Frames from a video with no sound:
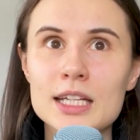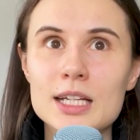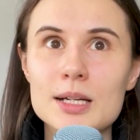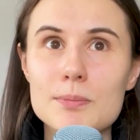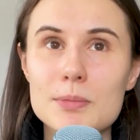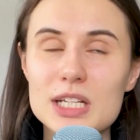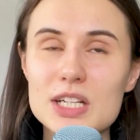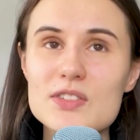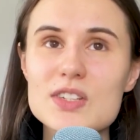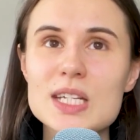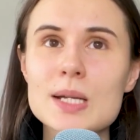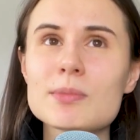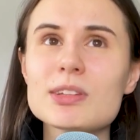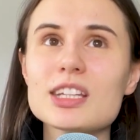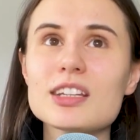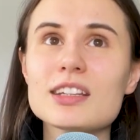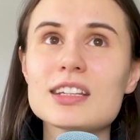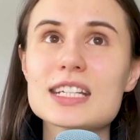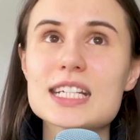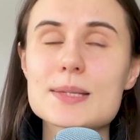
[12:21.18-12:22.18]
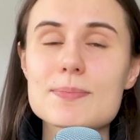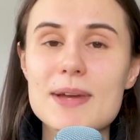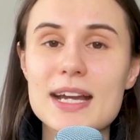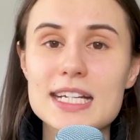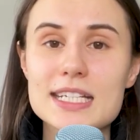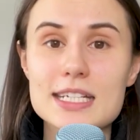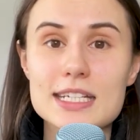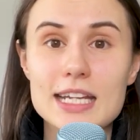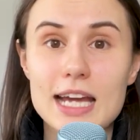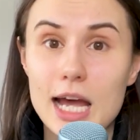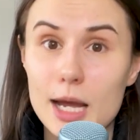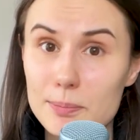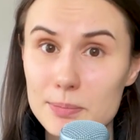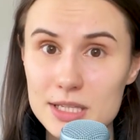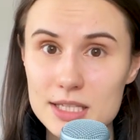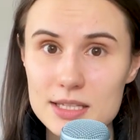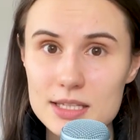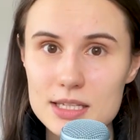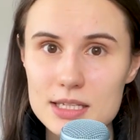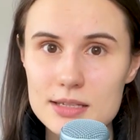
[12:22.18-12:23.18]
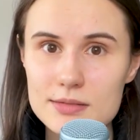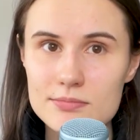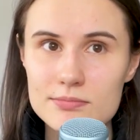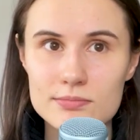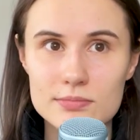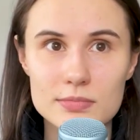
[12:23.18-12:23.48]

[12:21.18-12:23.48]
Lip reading: But if something unexpected happens,